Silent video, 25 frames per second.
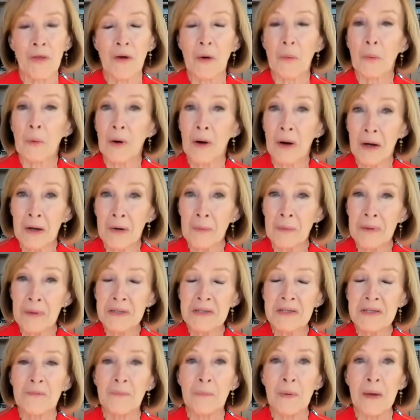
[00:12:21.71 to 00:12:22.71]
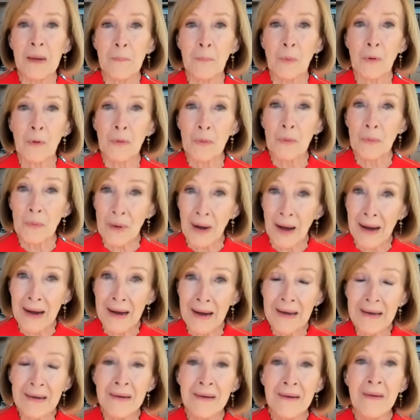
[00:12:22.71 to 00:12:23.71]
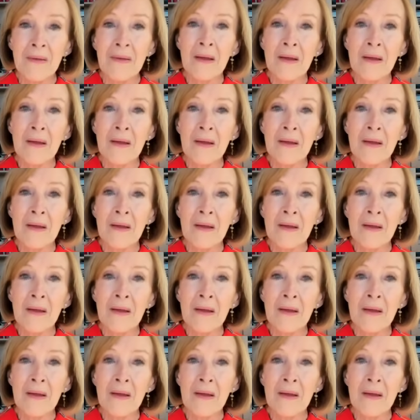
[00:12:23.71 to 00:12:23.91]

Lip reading: There were hundreds of people who died.